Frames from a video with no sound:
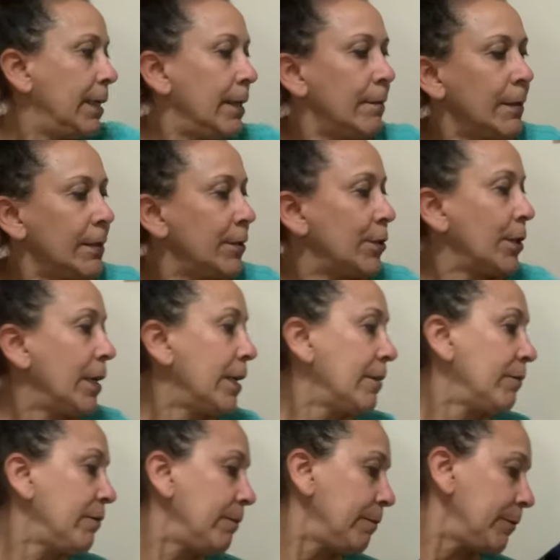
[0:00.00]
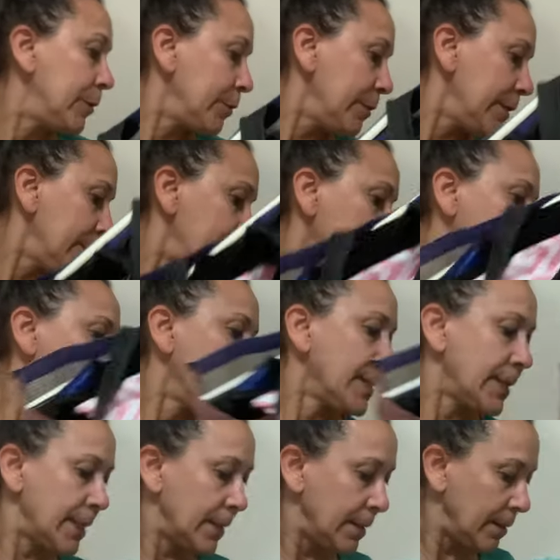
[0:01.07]
I'm going to try and do this fast.
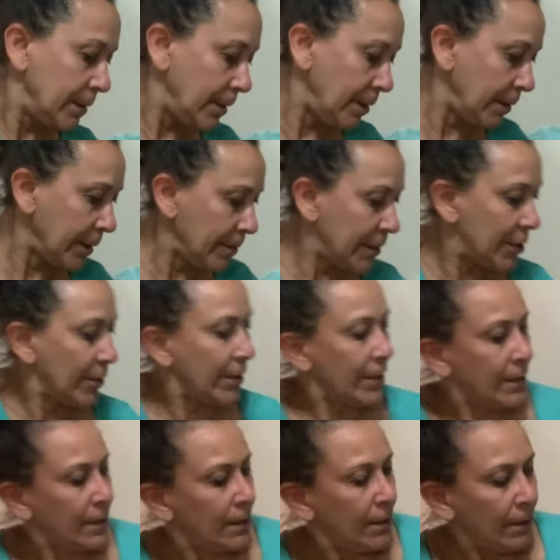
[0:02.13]
Oh, let me do this.